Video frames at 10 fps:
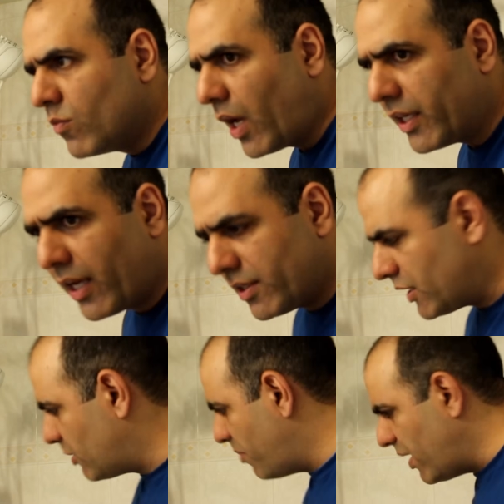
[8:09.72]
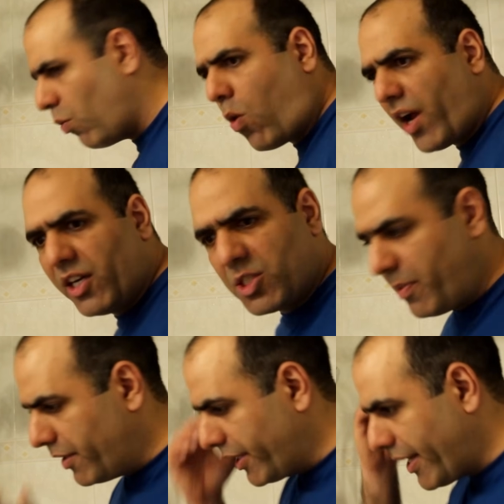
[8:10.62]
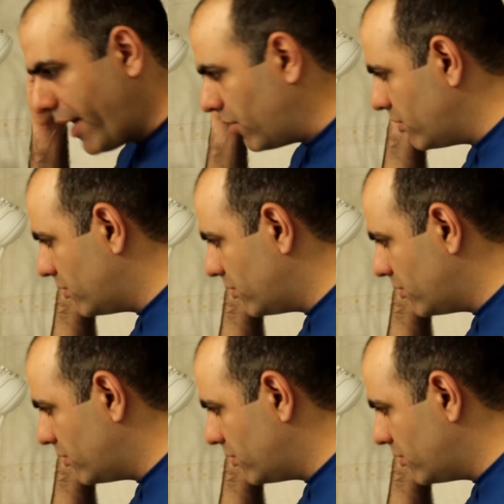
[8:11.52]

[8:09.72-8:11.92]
I can smell wires burning now.